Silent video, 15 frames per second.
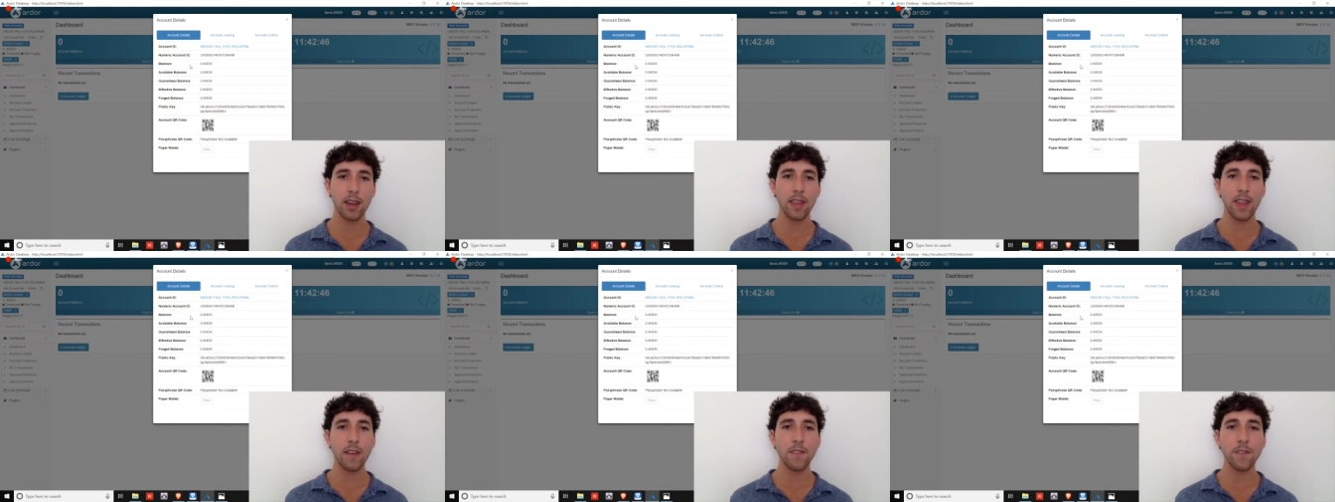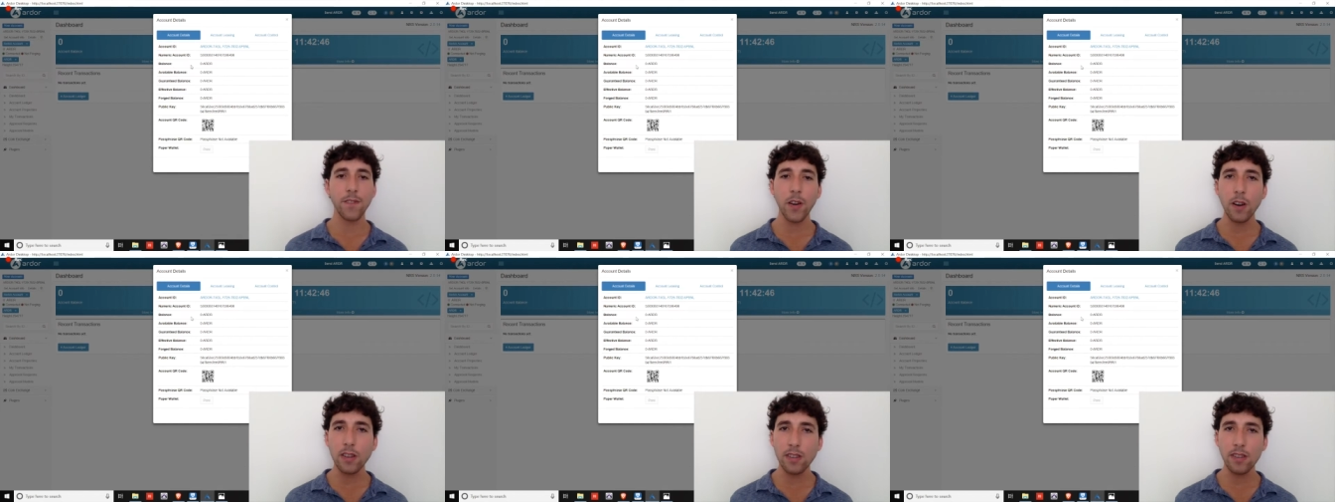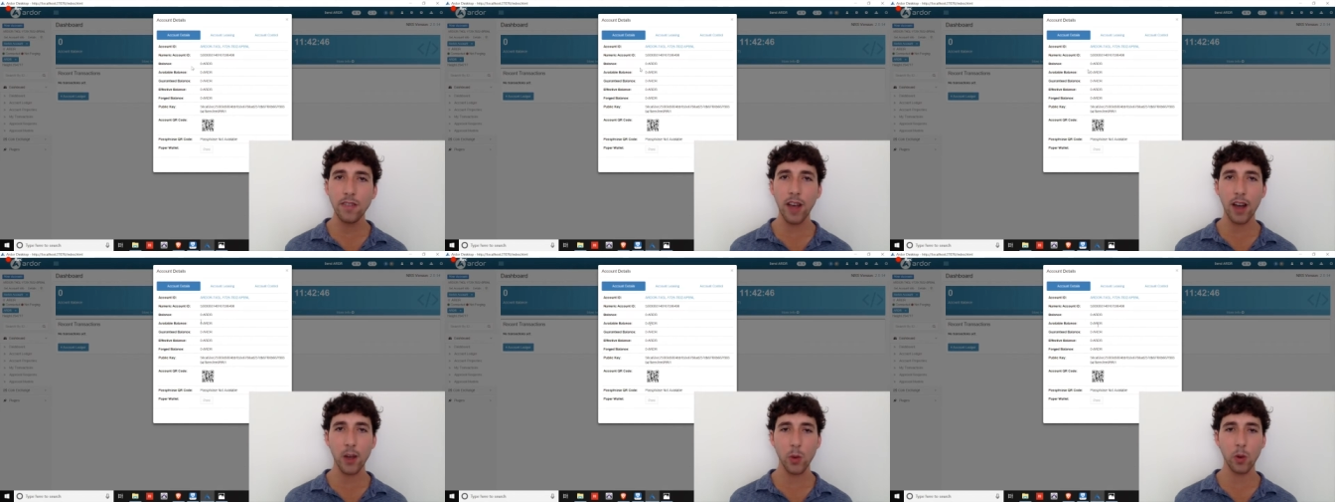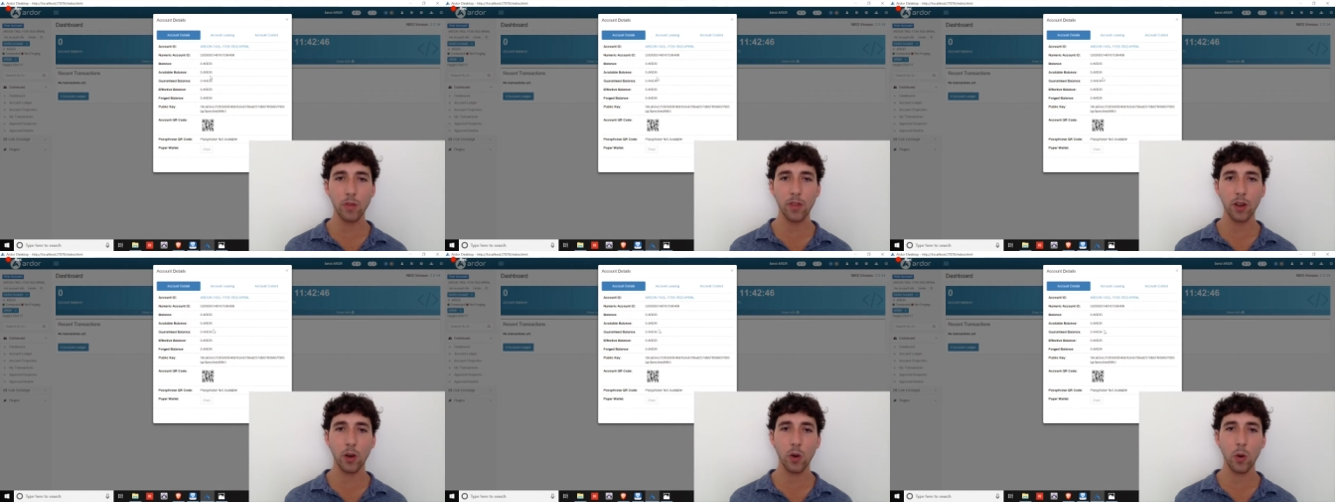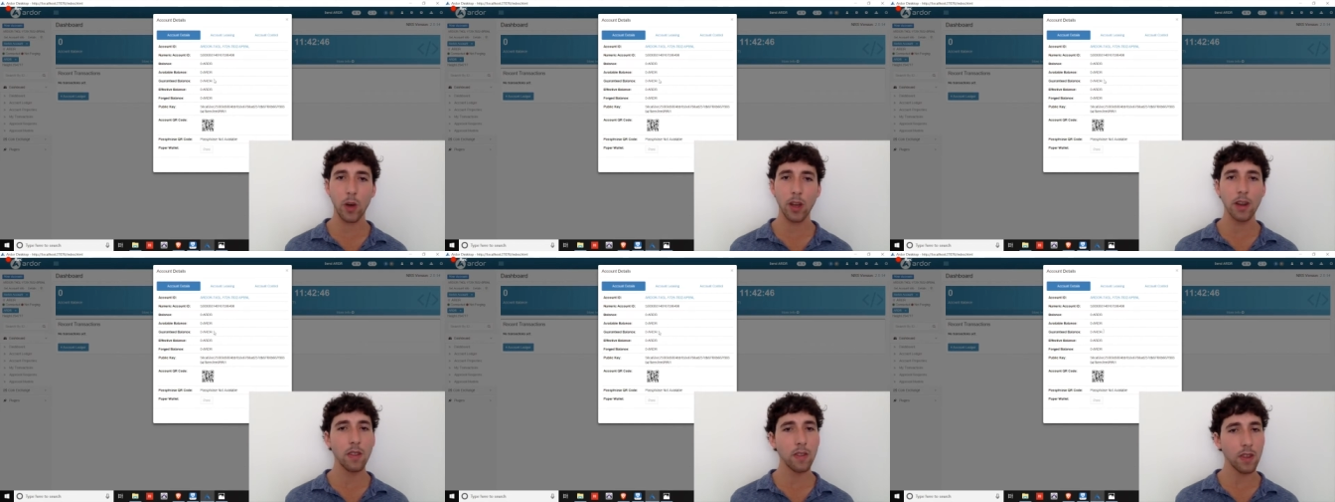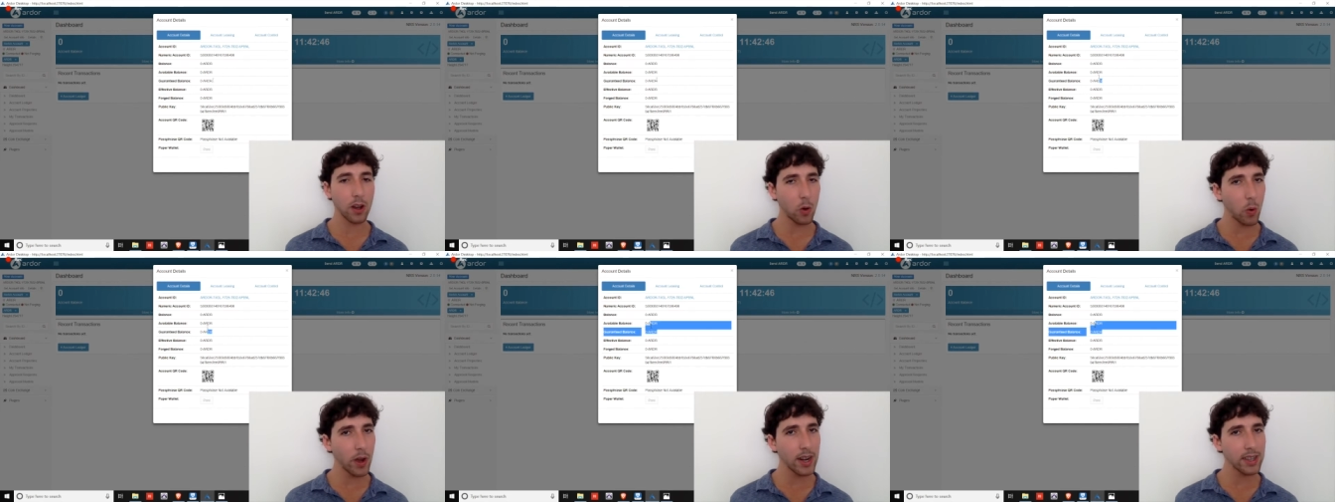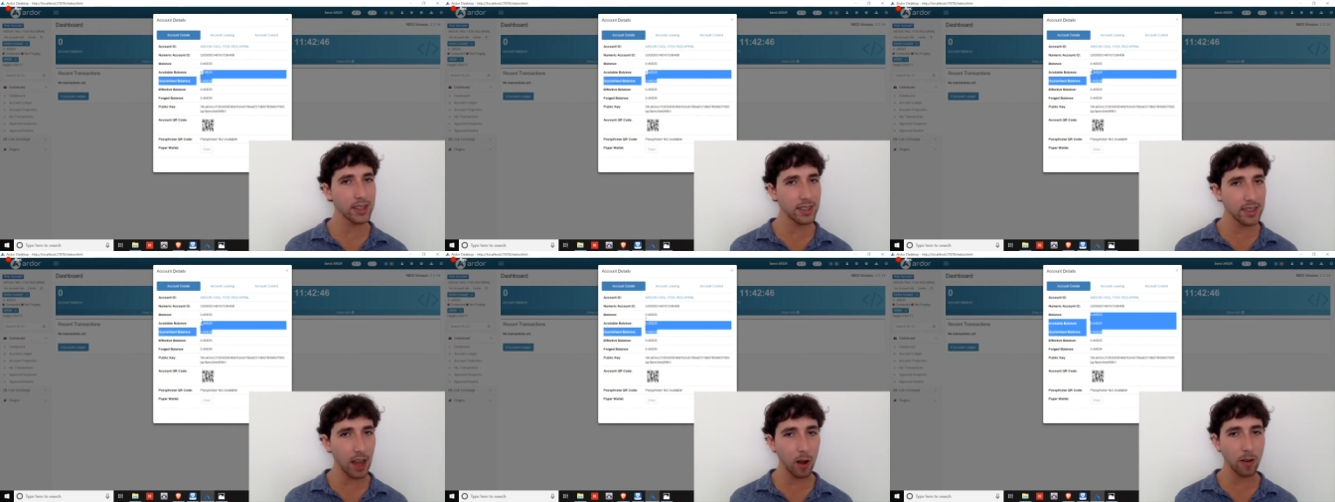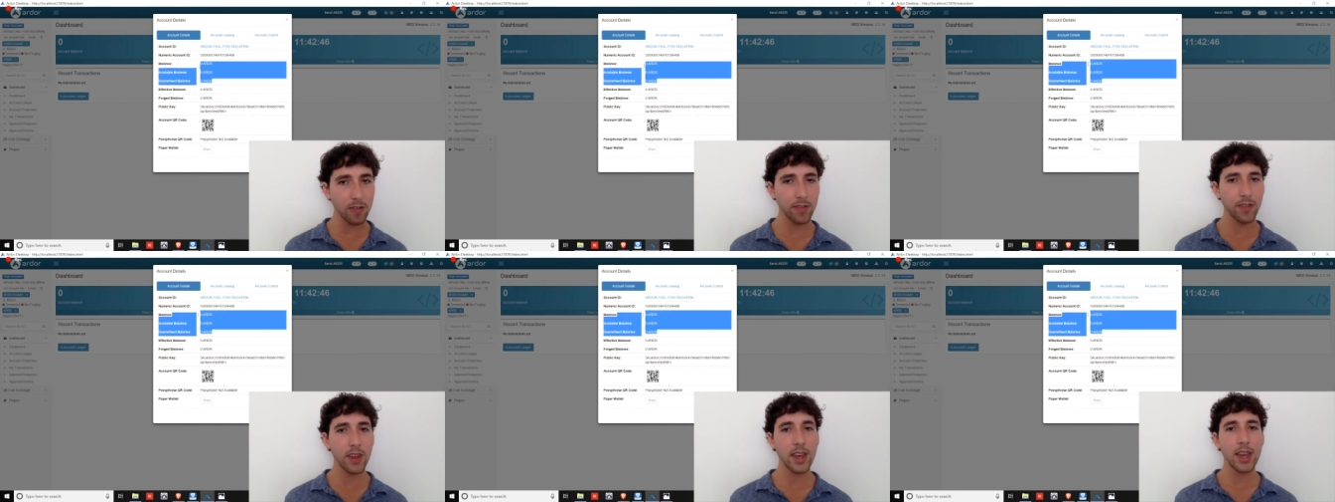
That first value of the coin, the coin itself,